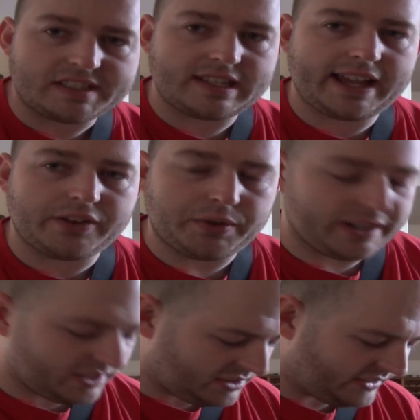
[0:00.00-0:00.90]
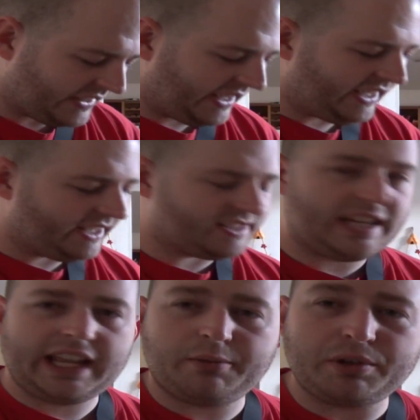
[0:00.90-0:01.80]
is ZachOX, and
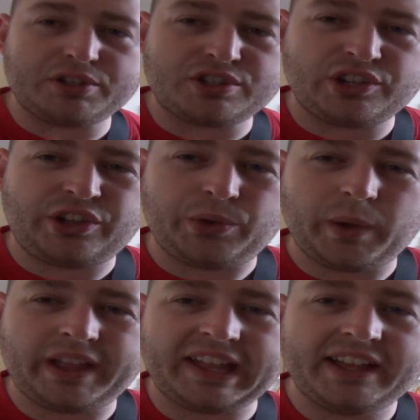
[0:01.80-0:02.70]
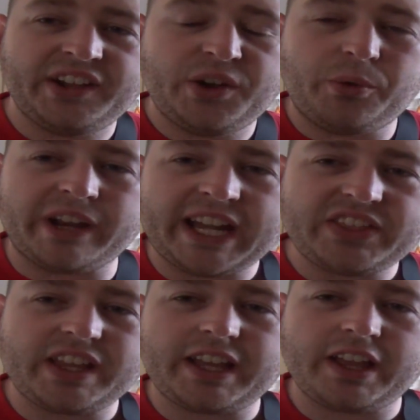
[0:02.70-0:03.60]
today I'm going to show you what I
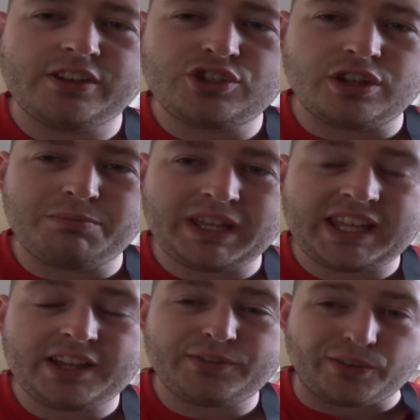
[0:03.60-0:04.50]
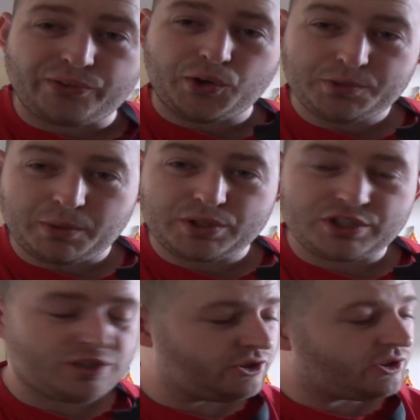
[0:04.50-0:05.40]
think should be for
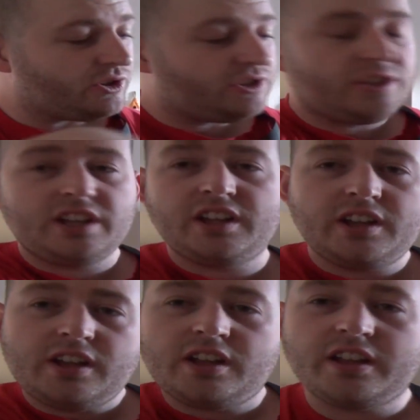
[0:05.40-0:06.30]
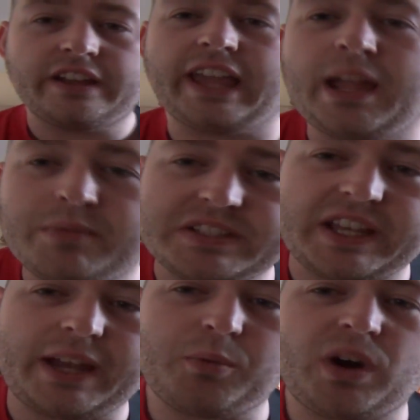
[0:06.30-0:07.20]
first-person shooters. Game
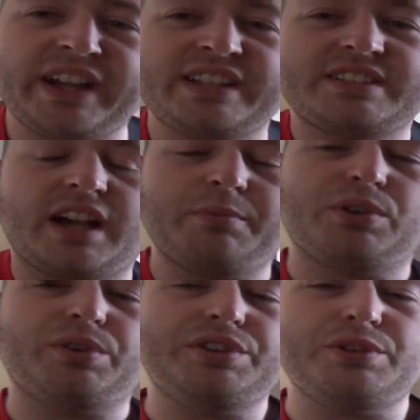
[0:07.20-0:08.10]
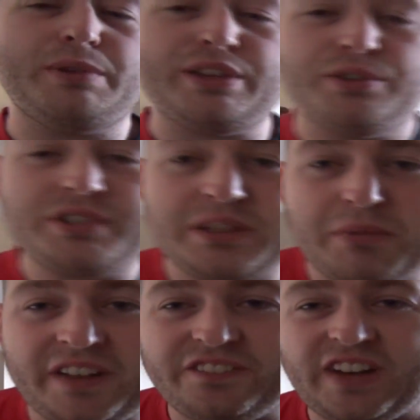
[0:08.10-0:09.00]
design wise, I'm going to be using
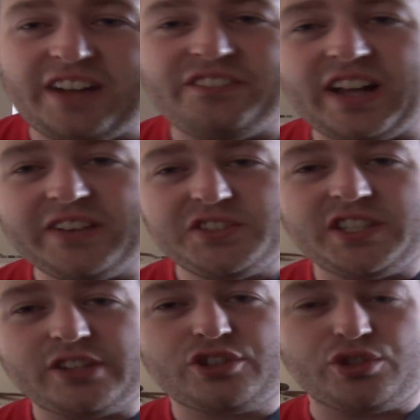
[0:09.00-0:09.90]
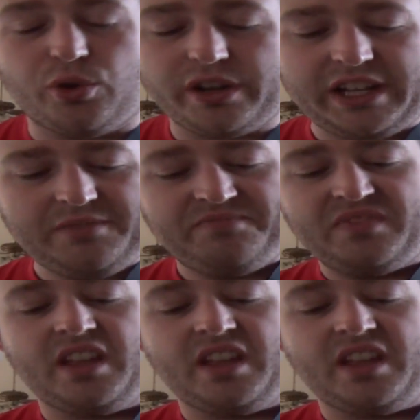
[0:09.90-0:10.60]
my 5.56 Shorty